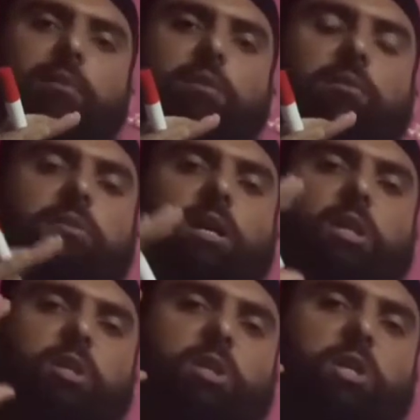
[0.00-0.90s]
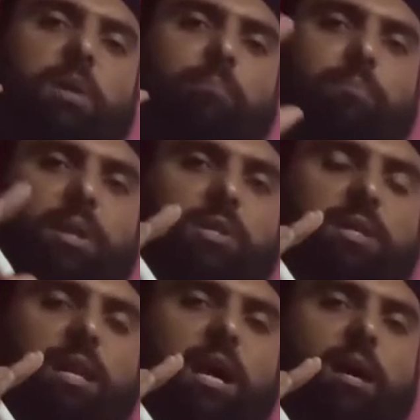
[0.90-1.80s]
is
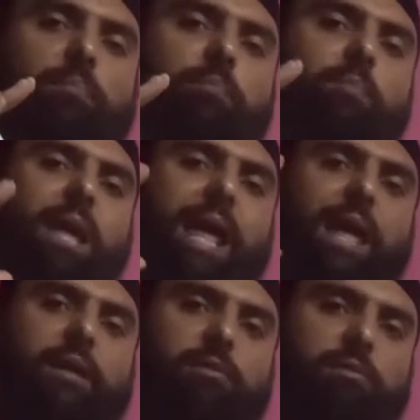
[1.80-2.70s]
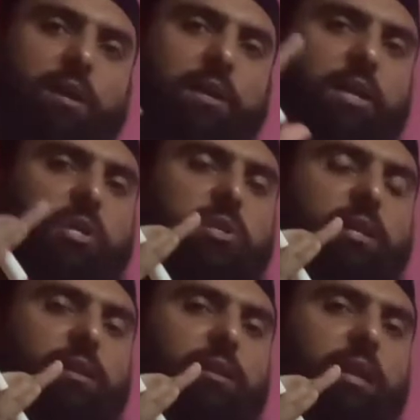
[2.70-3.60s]
depression of
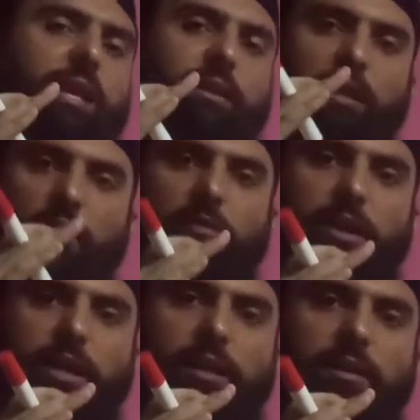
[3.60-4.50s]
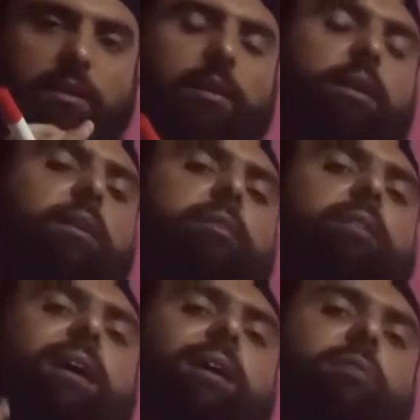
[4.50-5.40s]
excitation in nerve ending.
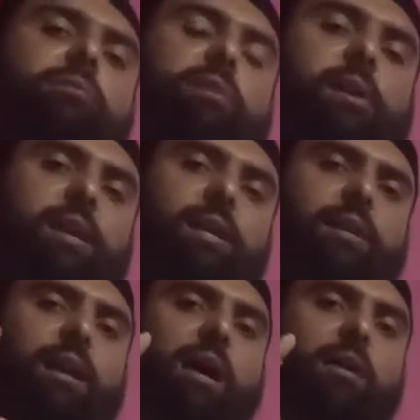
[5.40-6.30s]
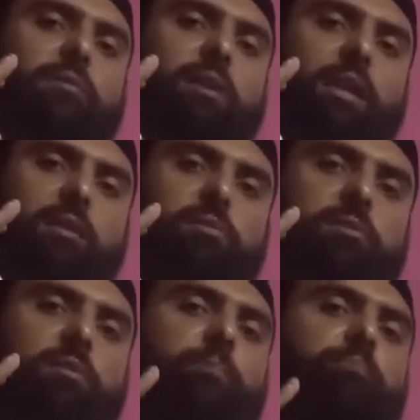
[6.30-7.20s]
The second cause is